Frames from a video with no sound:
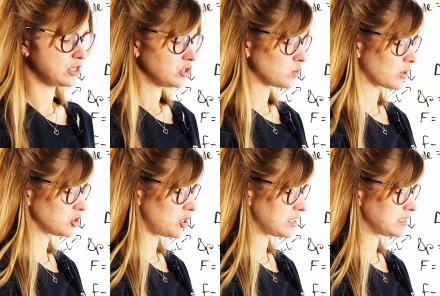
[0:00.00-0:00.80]
So what we're going
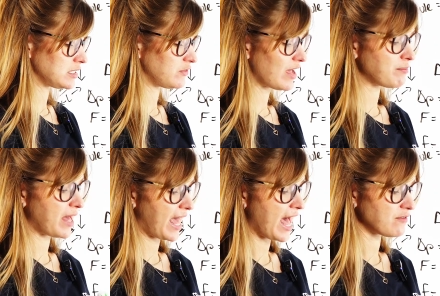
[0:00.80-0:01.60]
to do is divide
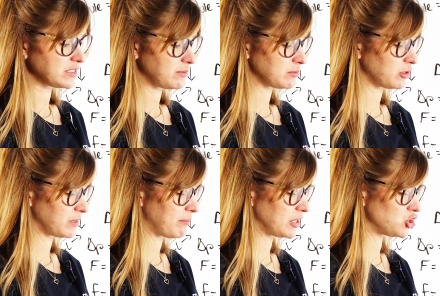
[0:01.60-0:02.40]
by a half, the same as
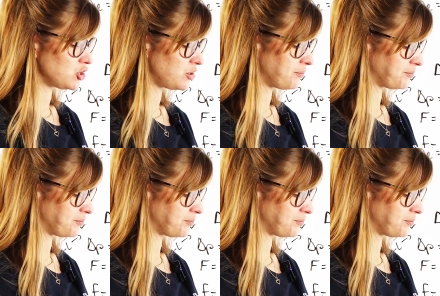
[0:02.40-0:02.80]
multiplying by 2.